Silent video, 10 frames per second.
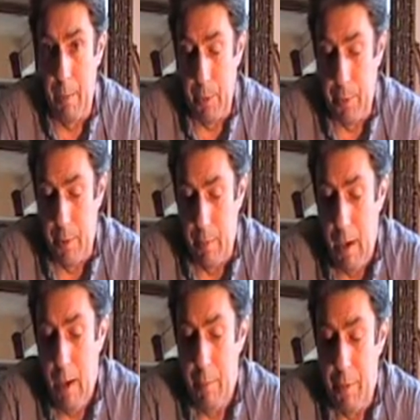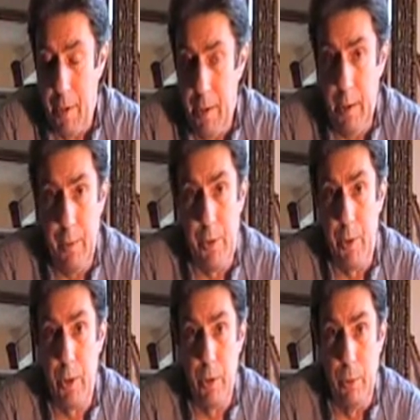chemical in them, but the leaves
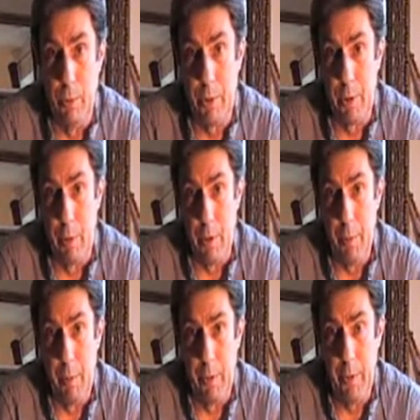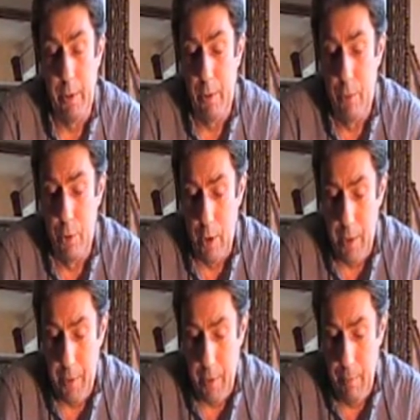and the stalks are what you want.
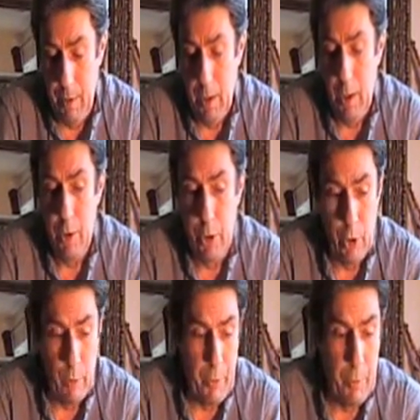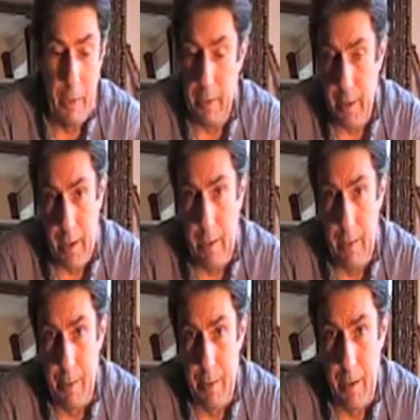Dry them, chop them in
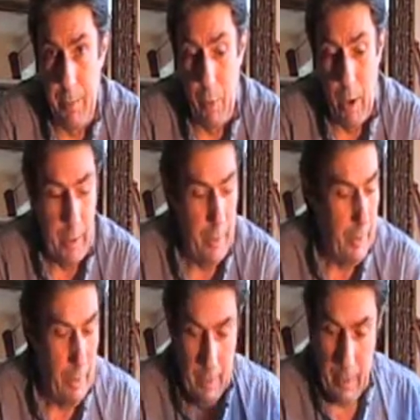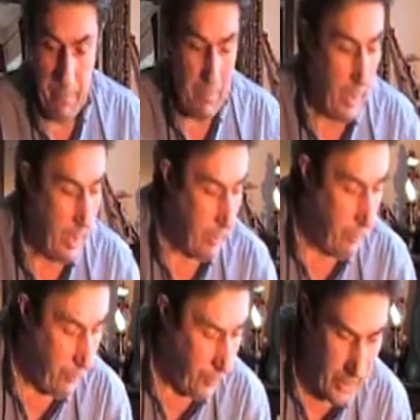exactly the same way.
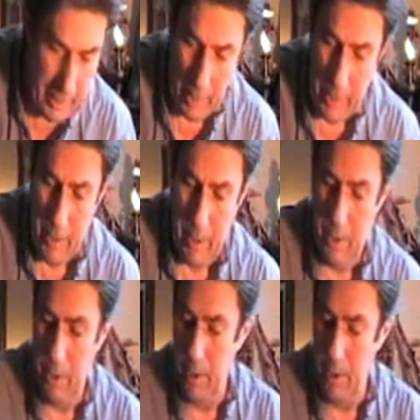And finally,